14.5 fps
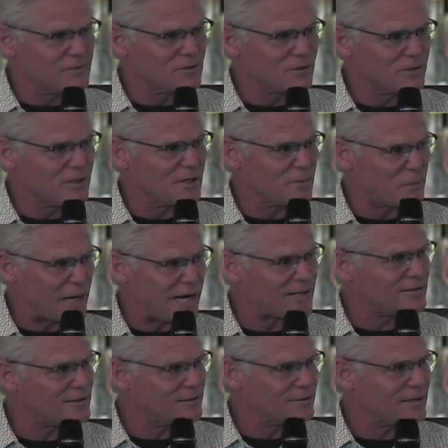was really a
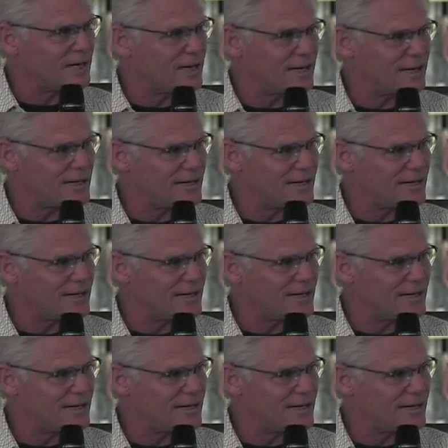practical guy.